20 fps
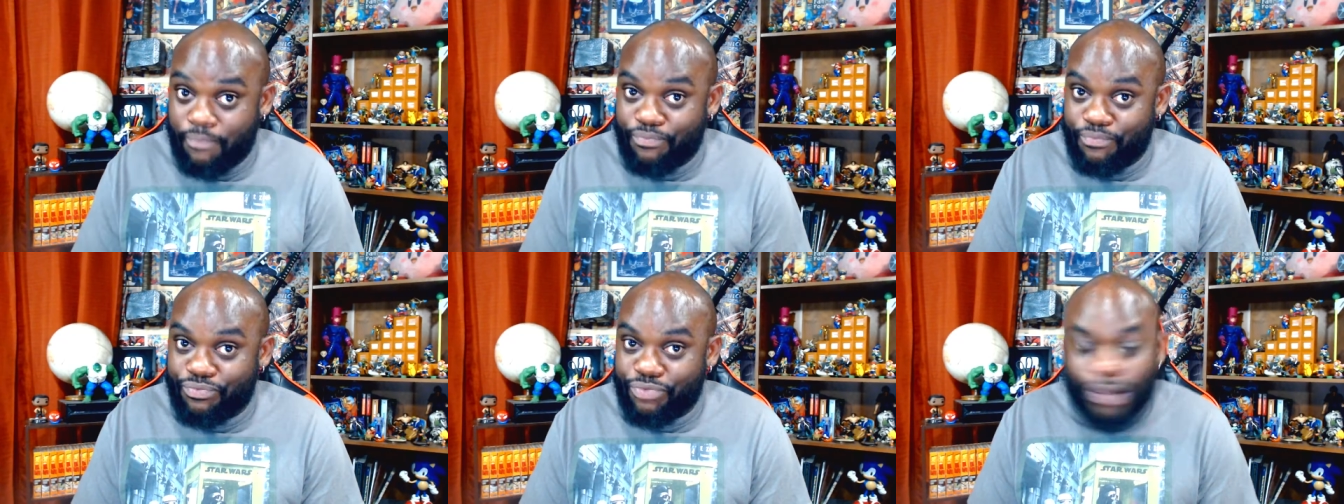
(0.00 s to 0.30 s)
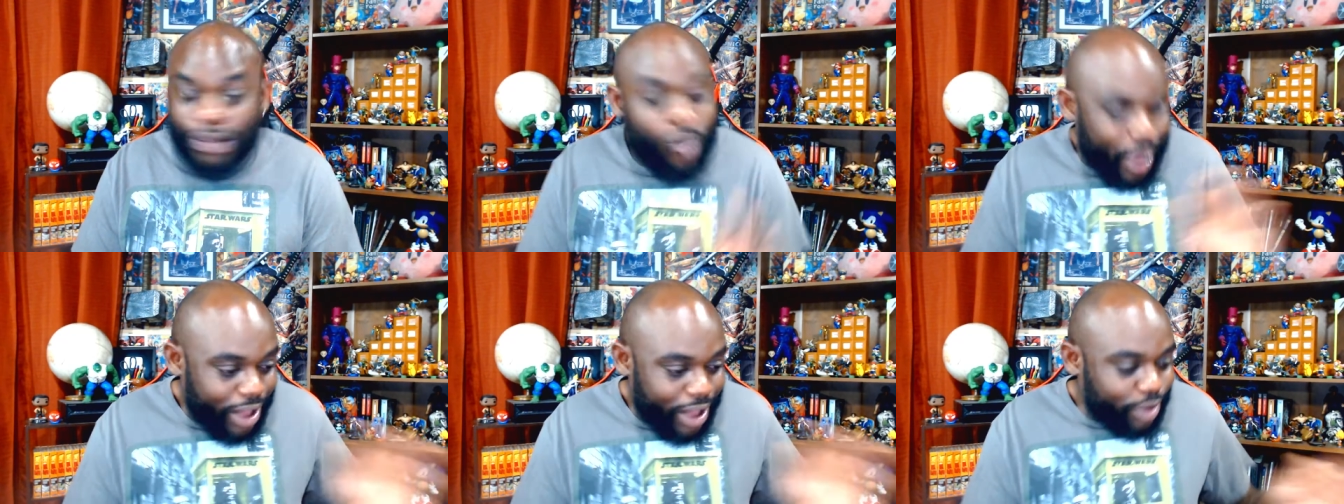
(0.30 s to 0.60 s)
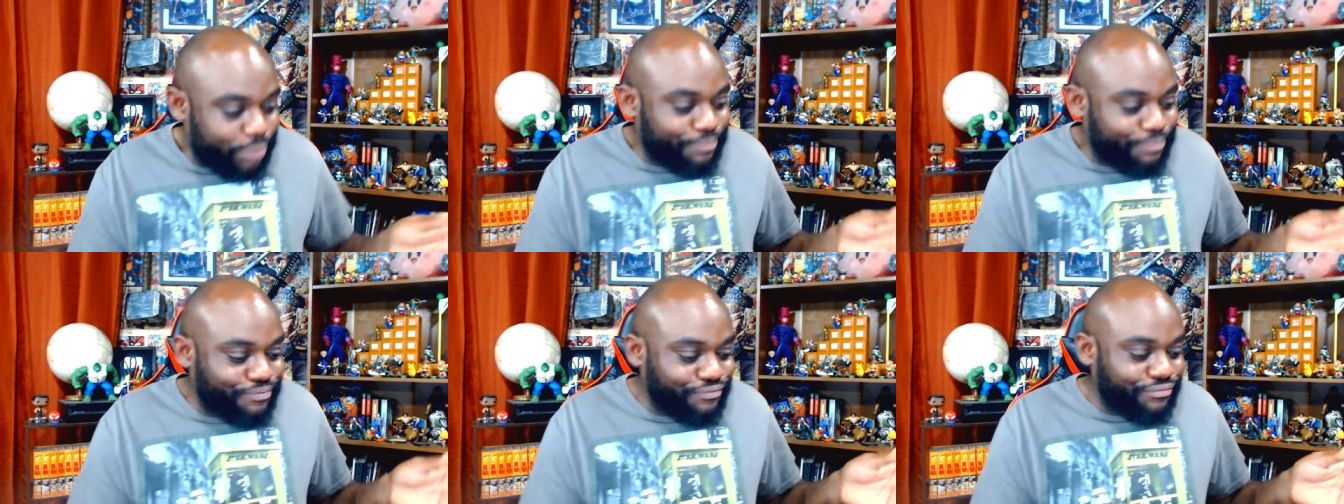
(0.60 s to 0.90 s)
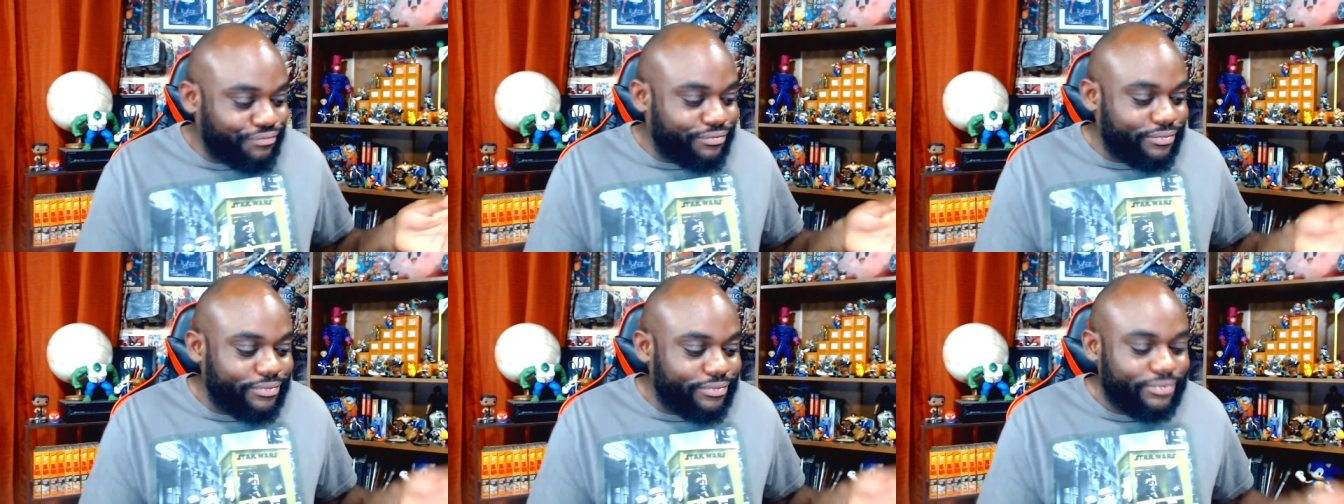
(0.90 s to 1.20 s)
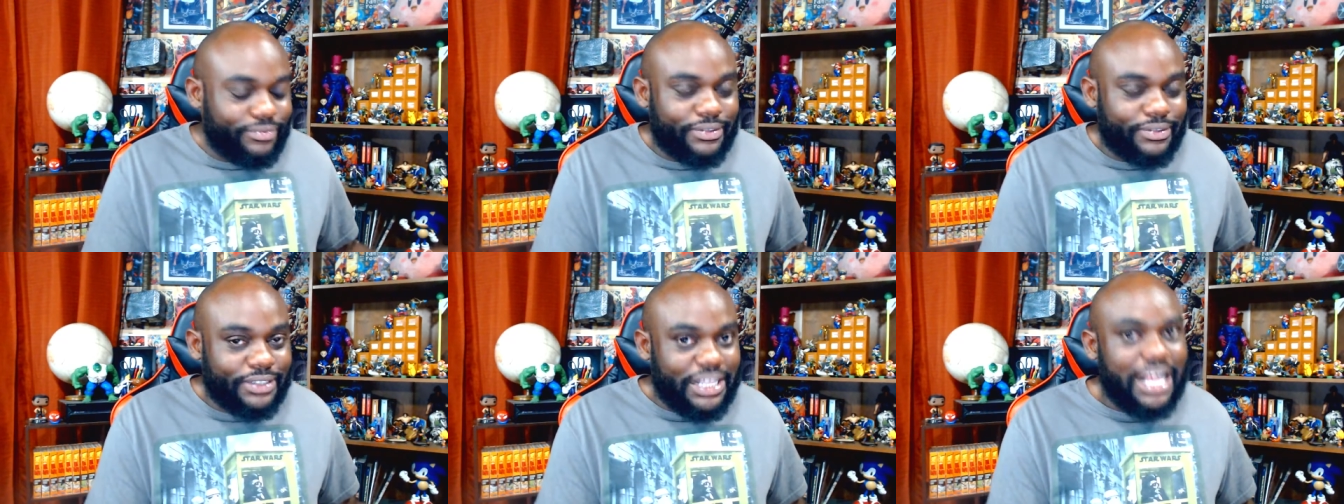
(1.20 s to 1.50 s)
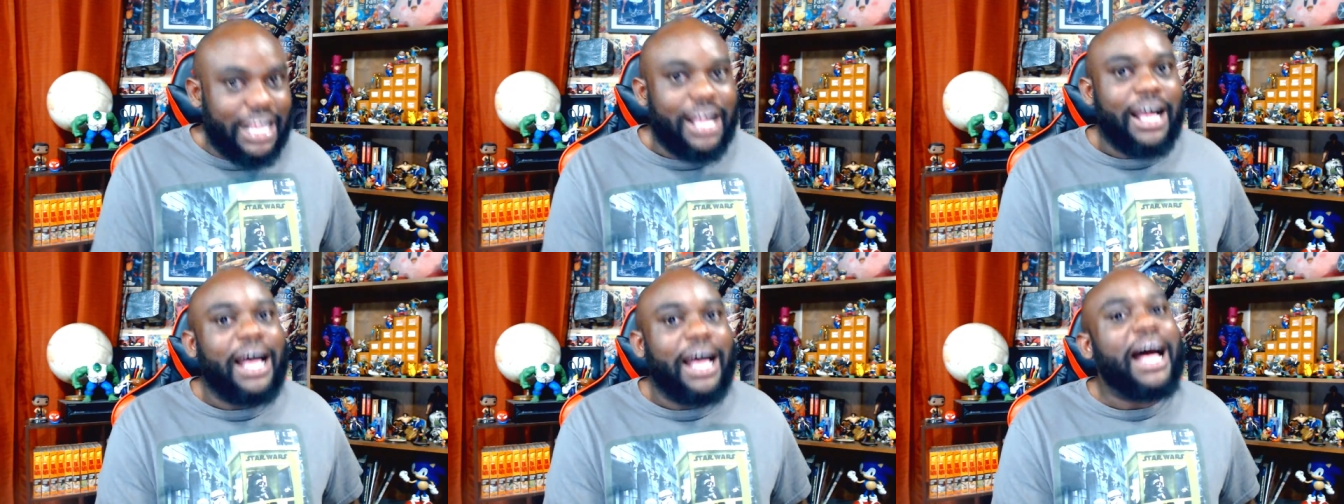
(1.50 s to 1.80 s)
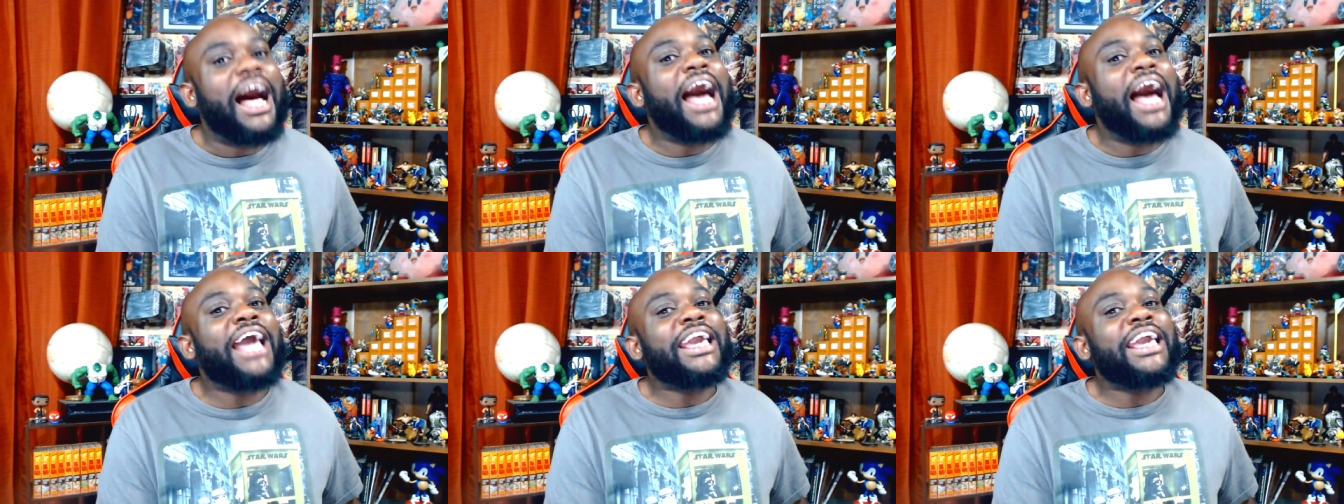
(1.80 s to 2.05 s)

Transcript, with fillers: Well, I